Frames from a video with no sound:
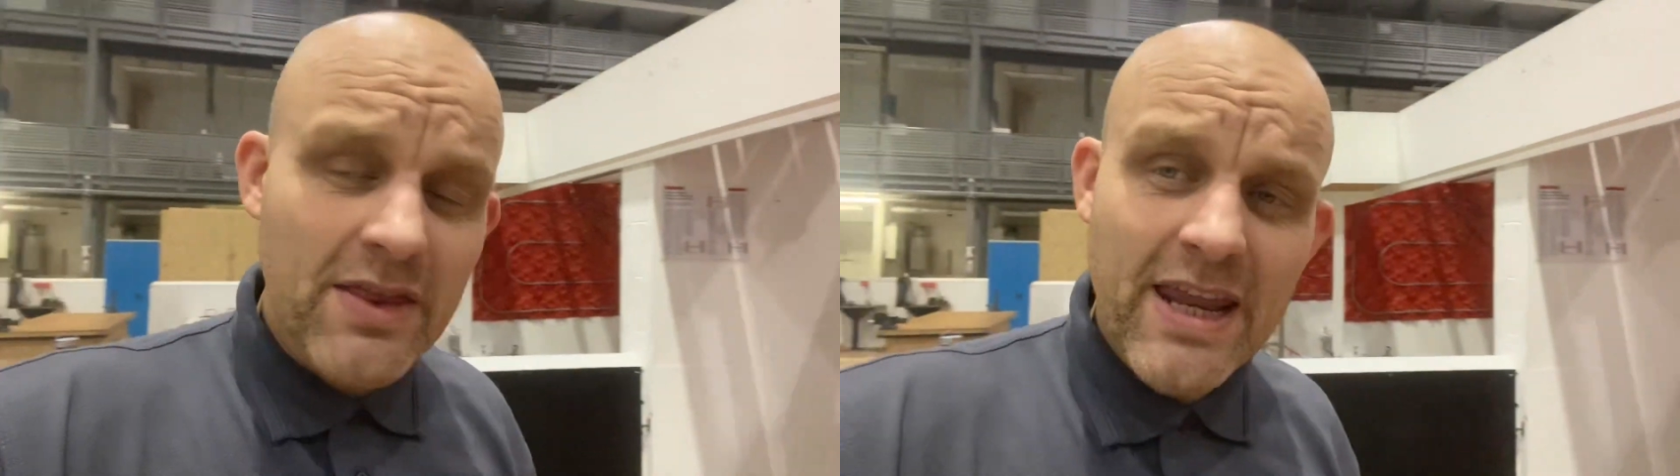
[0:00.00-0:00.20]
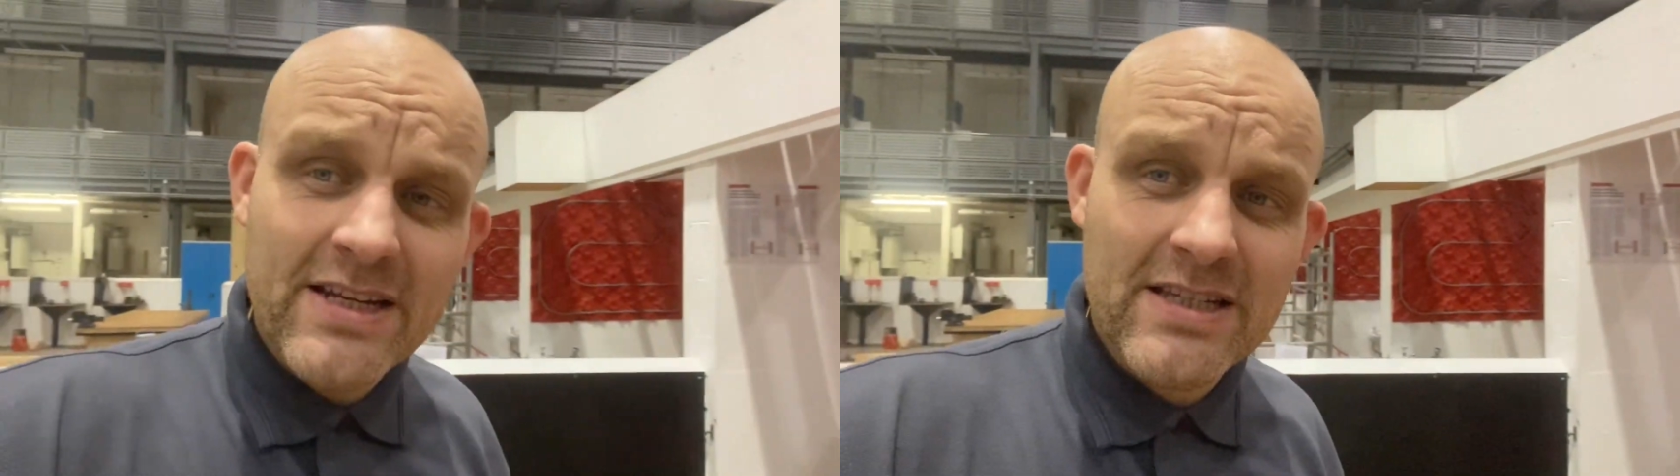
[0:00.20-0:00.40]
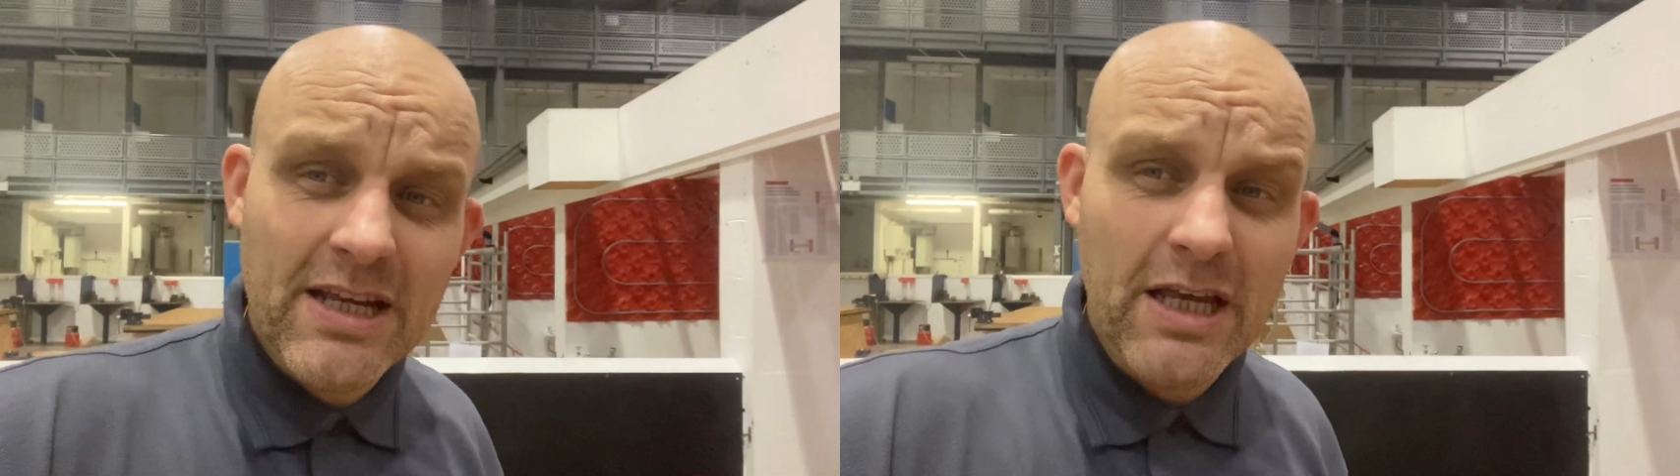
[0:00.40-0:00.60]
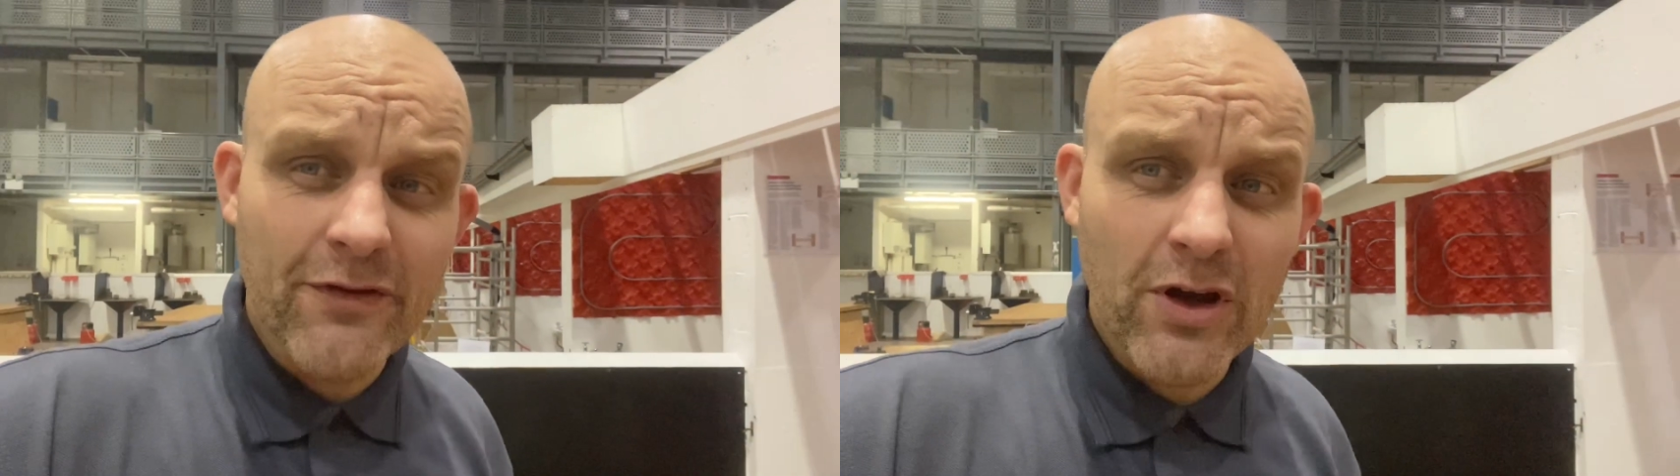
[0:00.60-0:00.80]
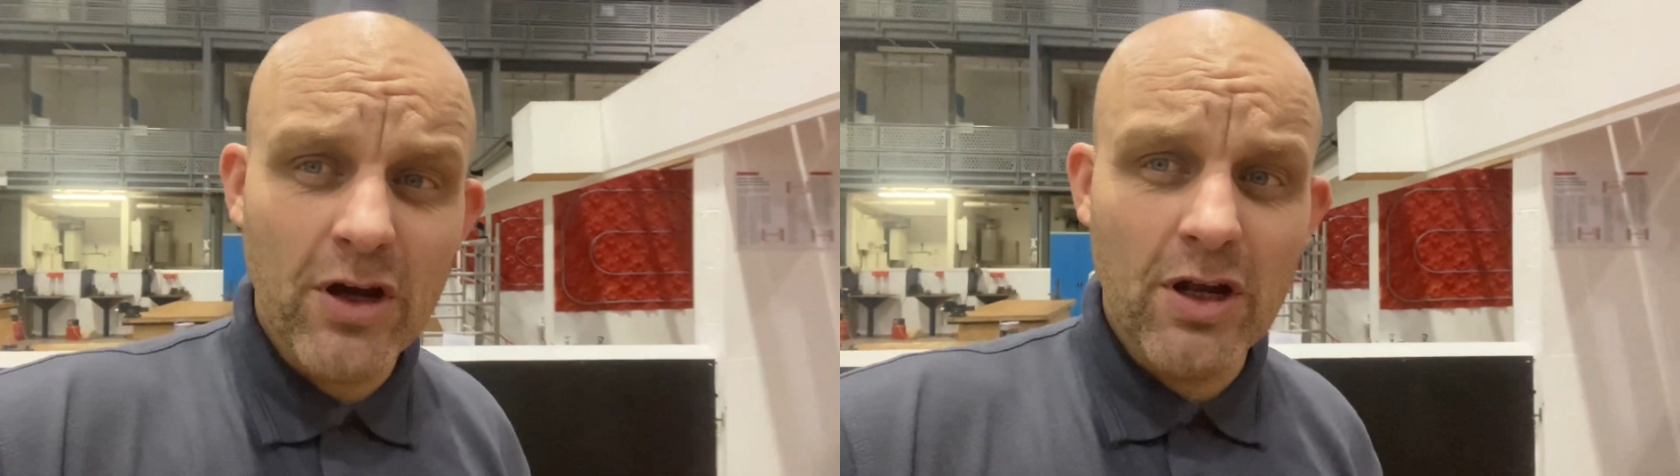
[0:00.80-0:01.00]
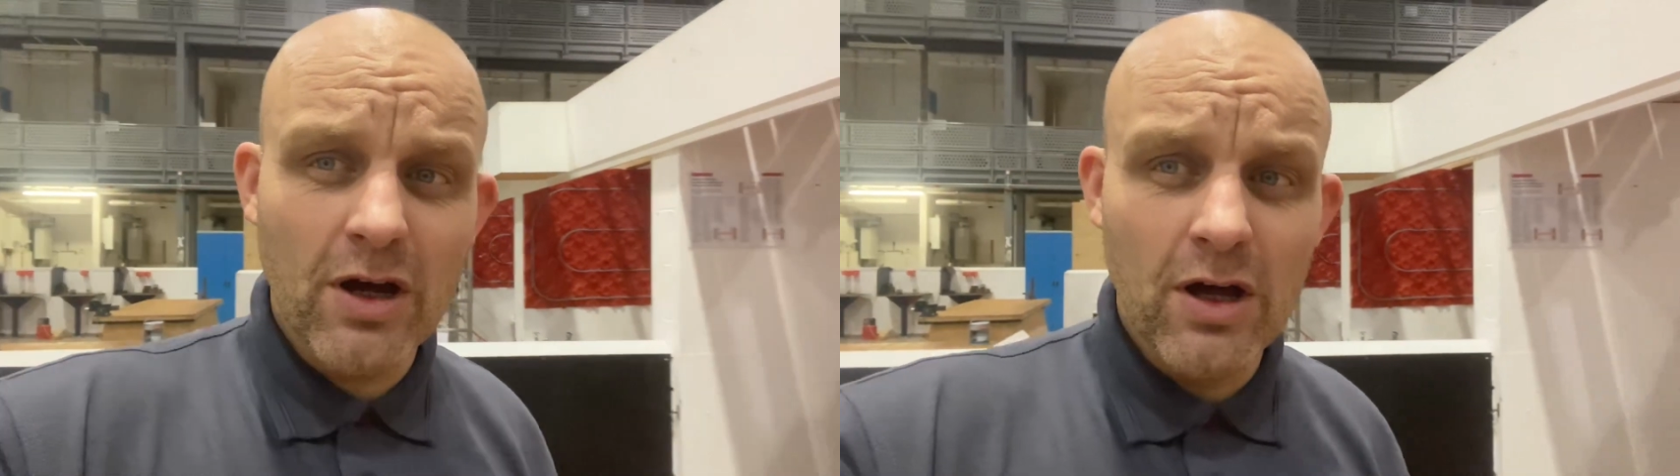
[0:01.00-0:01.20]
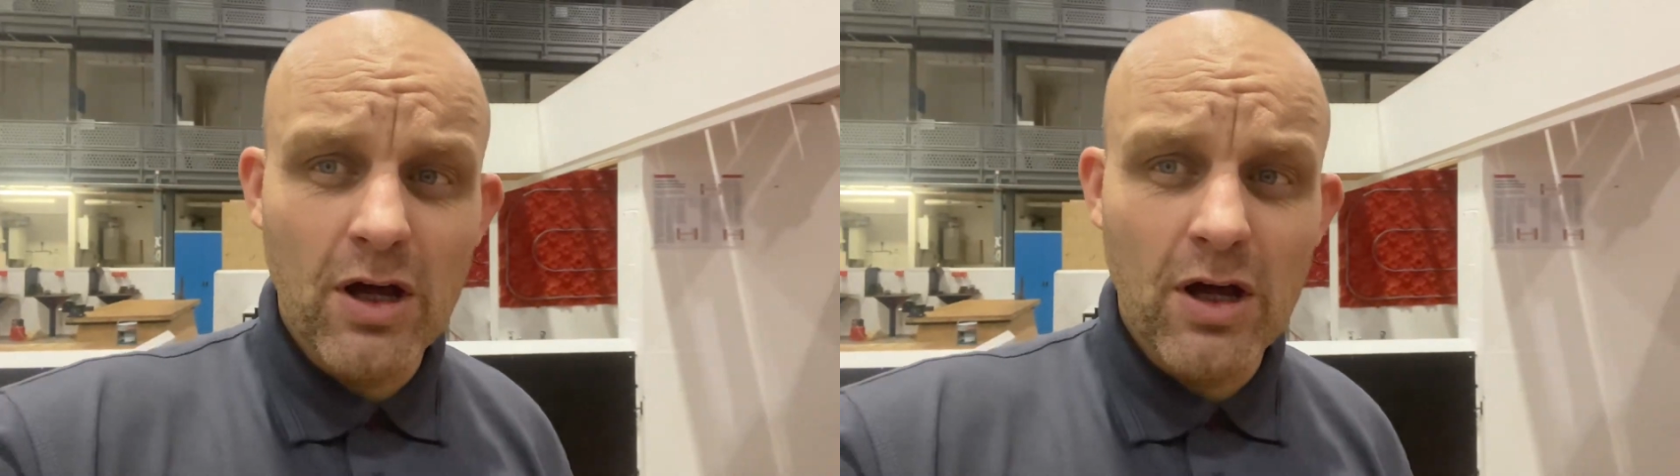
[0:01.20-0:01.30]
next thing, if you're gonna